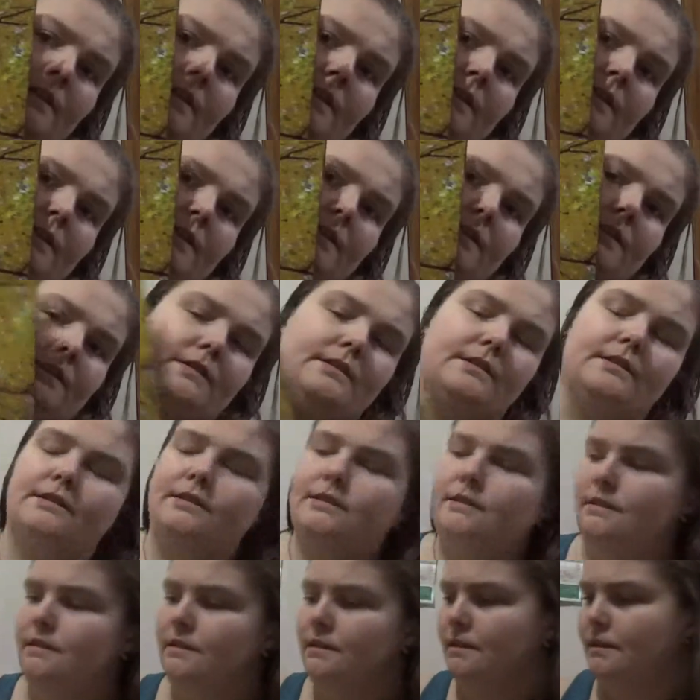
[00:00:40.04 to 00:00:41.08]

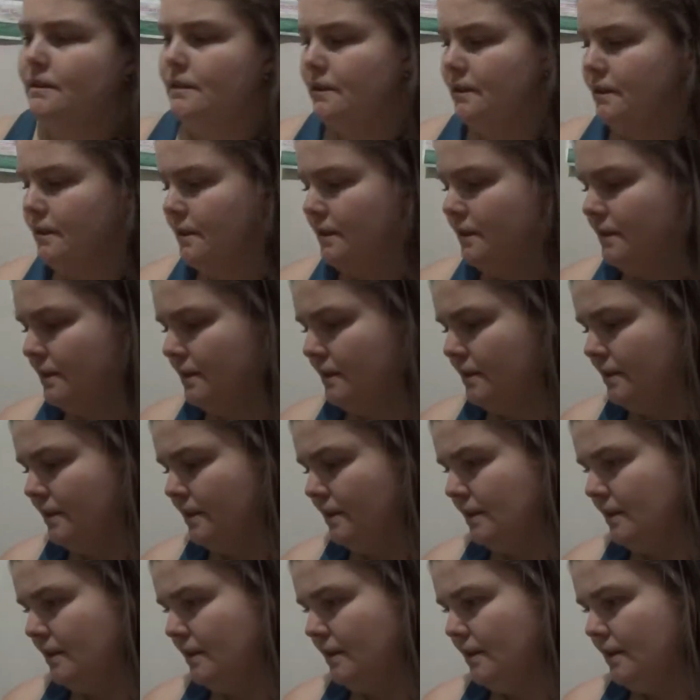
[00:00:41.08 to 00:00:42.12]

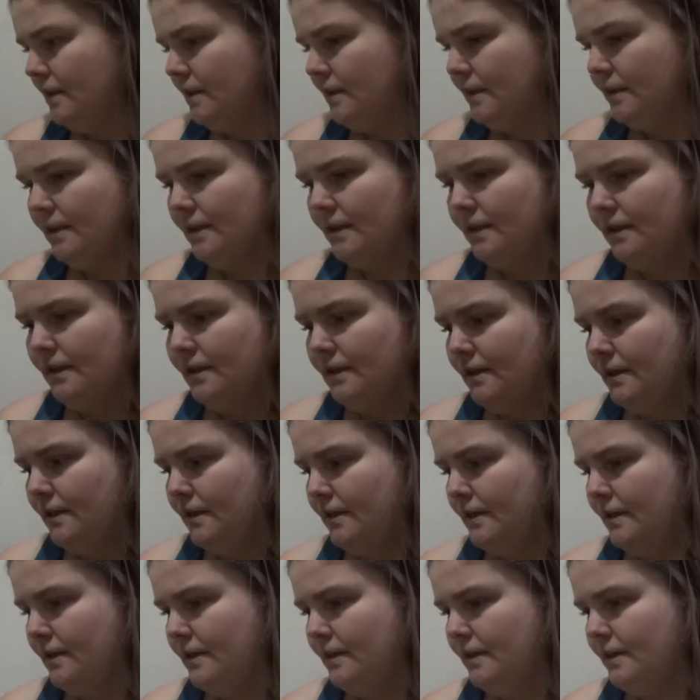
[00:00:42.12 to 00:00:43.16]

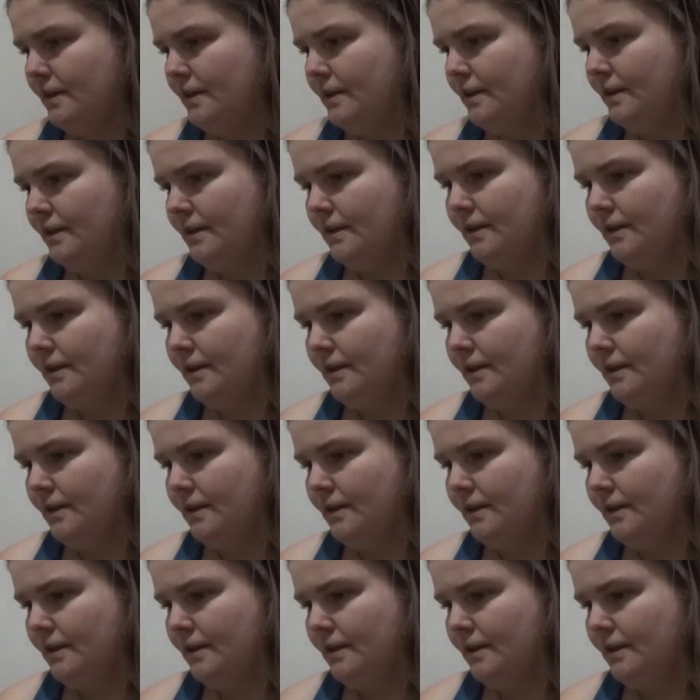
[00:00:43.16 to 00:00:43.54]
Nothing is said.